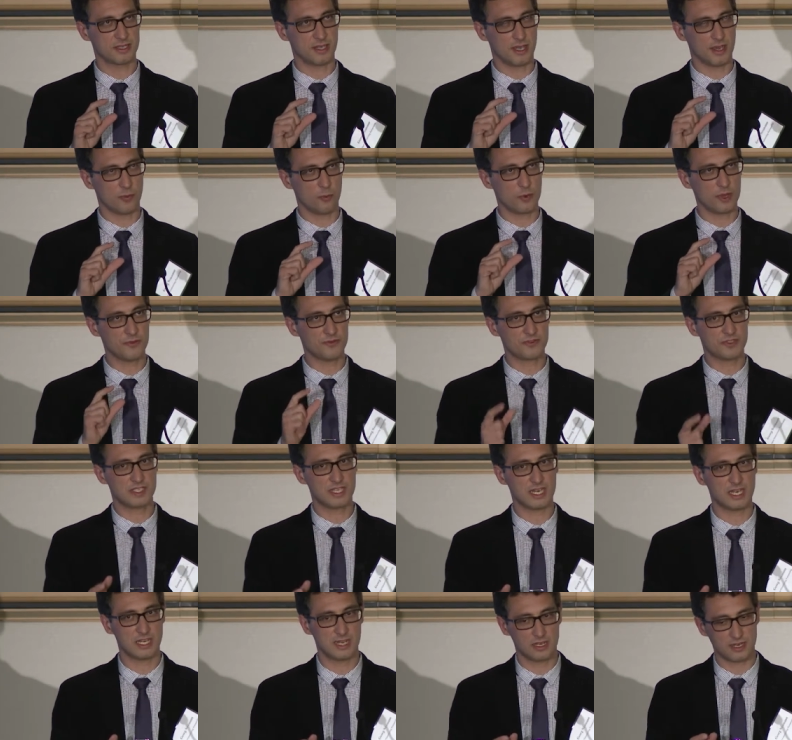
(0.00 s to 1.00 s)
we've
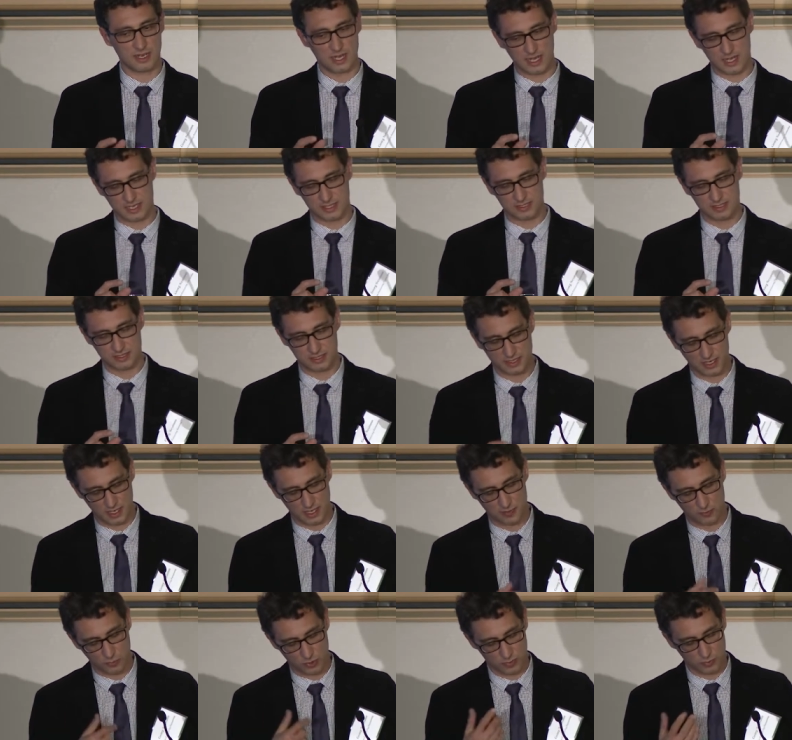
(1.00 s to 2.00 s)
seen it as,
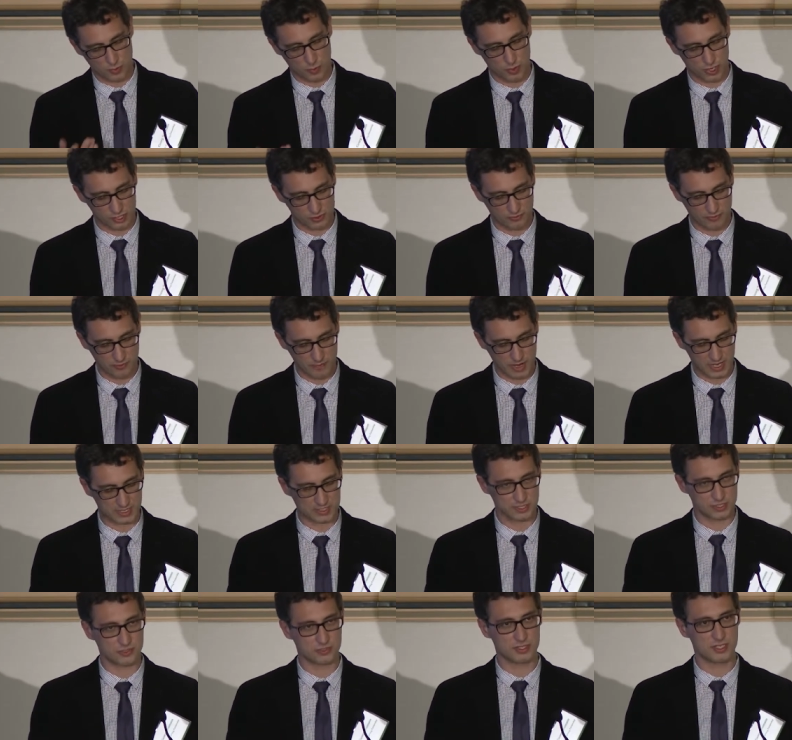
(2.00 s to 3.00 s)
when we worked with
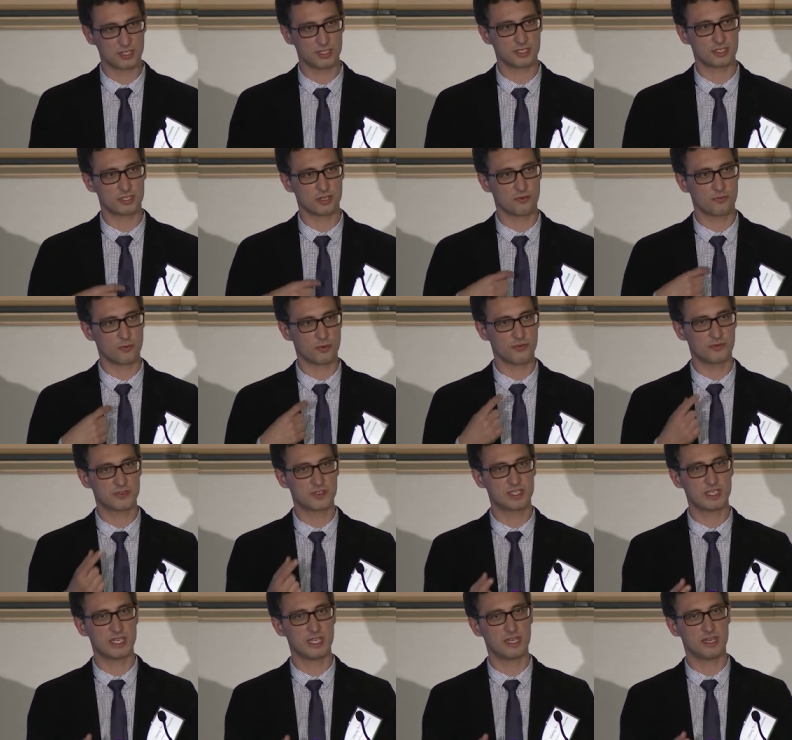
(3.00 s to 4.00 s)
Mexico City, sort of, we've
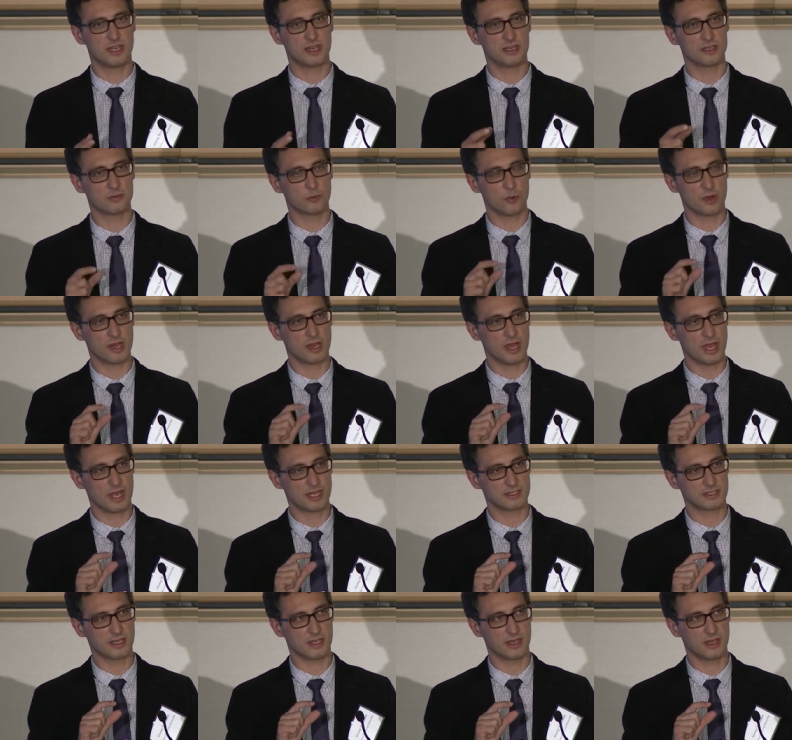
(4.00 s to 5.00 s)
seen it
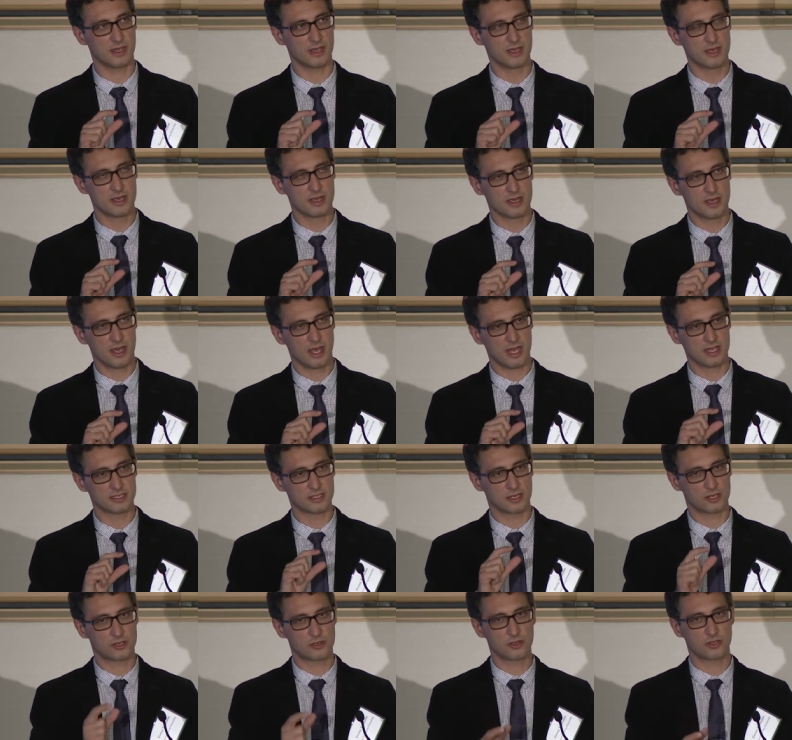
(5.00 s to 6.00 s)
as a
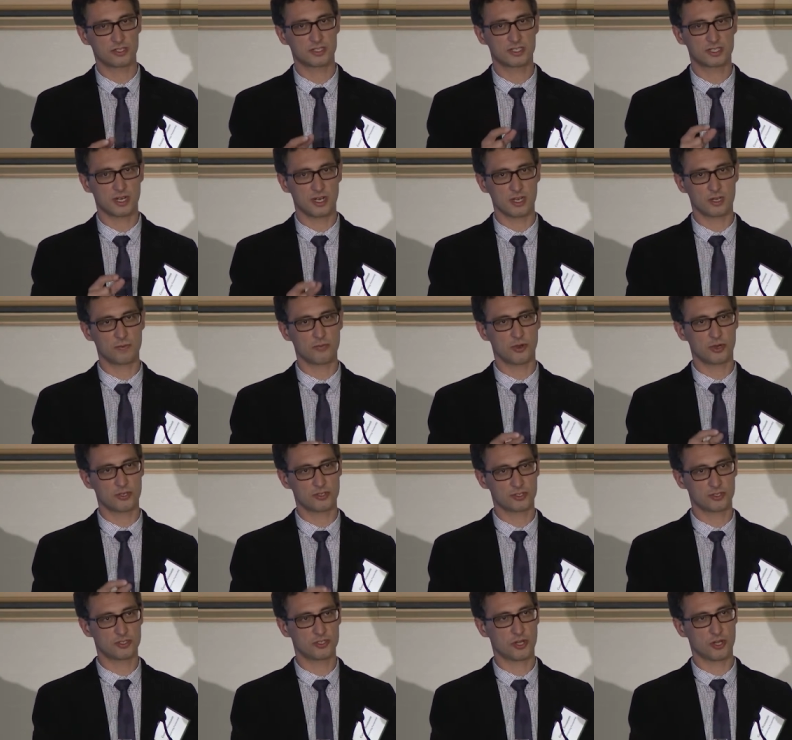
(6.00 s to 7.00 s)
good starting point
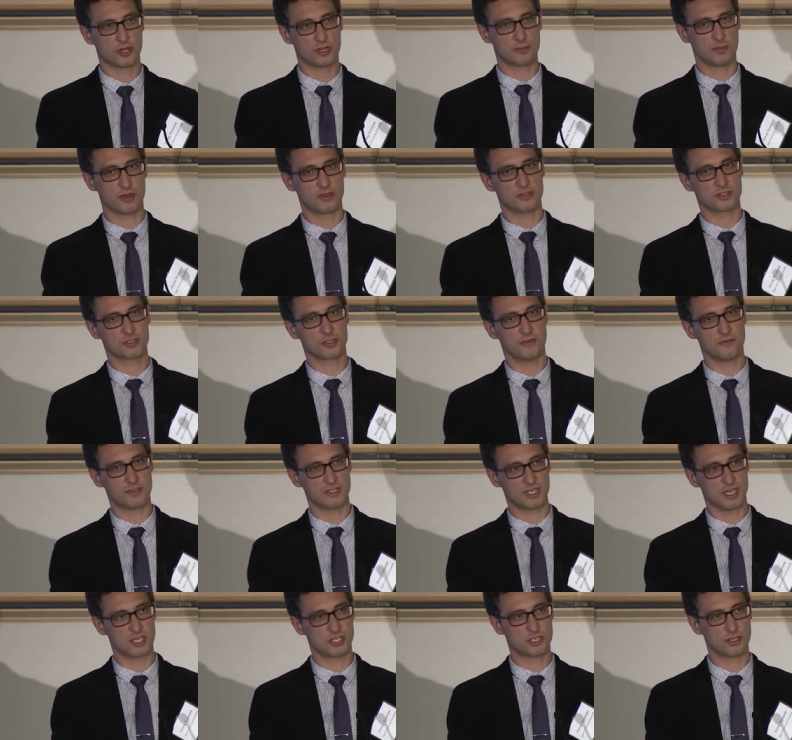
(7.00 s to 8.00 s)
to talk about this
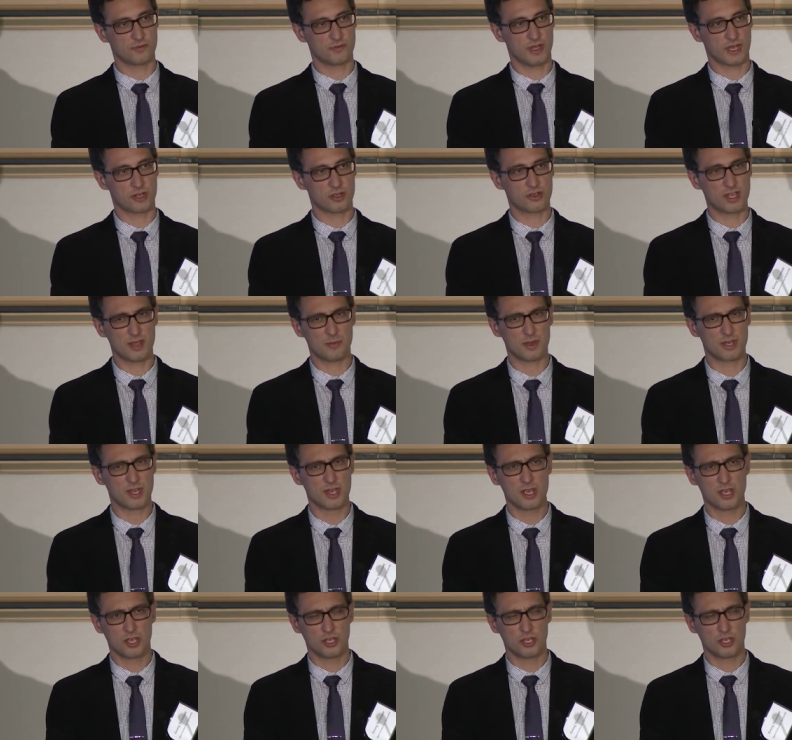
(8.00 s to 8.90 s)
conversation of like, okay, but,